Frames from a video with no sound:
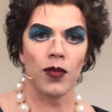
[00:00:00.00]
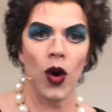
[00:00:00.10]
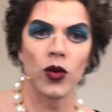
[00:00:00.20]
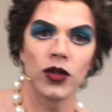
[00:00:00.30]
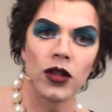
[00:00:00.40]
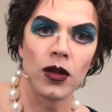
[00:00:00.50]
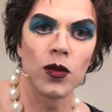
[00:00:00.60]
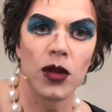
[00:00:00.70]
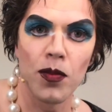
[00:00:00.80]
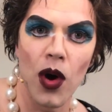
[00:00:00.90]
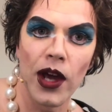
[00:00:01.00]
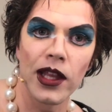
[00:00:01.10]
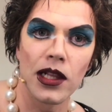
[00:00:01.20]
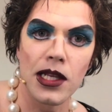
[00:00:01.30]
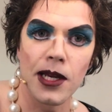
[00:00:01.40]
poster with the
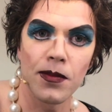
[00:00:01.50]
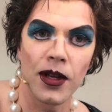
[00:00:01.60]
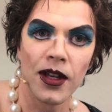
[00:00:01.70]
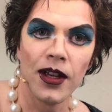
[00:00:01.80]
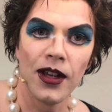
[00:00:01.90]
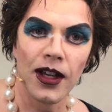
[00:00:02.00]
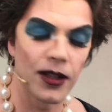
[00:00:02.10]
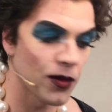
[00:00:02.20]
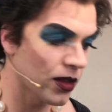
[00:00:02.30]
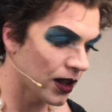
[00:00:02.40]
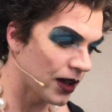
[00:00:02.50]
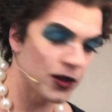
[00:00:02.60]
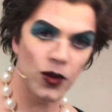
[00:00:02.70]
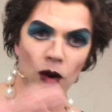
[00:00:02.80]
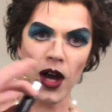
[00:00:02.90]
biting lip and everything,
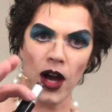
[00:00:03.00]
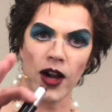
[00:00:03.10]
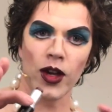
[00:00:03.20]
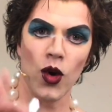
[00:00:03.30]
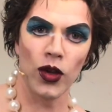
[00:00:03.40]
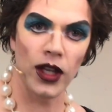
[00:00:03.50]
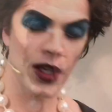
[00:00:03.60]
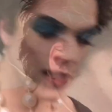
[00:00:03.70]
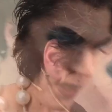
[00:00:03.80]
it's quite iconic.